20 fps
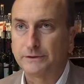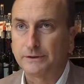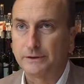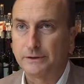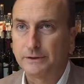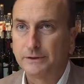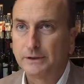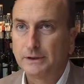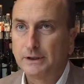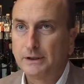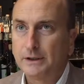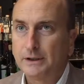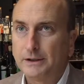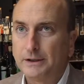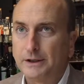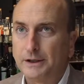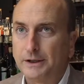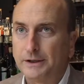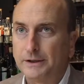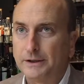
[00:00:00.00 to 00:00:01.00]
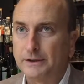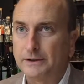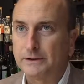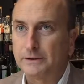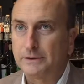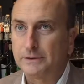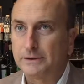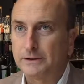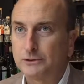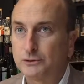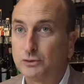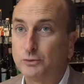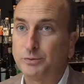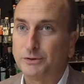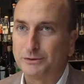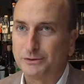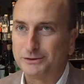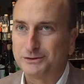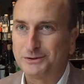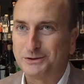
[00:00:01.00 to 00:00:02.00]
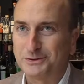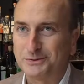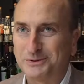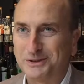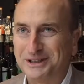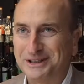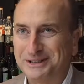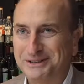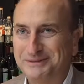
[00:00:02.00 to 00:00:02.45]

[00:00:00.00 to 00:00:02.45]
a super dessert wine.